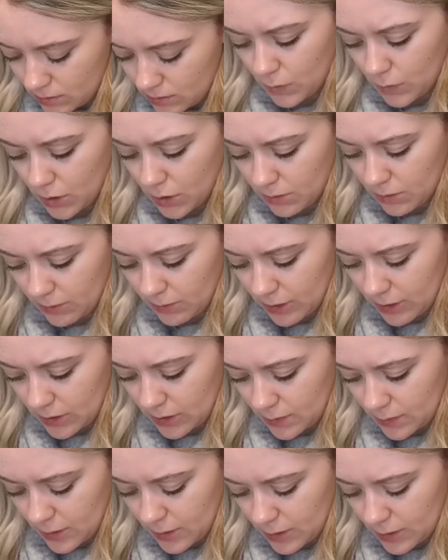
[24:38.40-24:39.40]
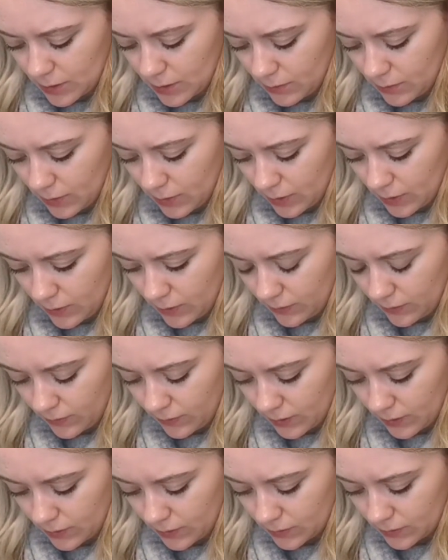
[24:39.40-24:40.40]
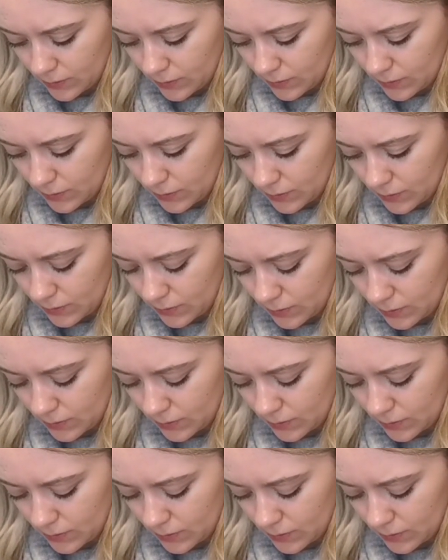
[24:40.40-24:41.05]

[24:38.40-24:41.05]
What am I meant to be doing with that flounce?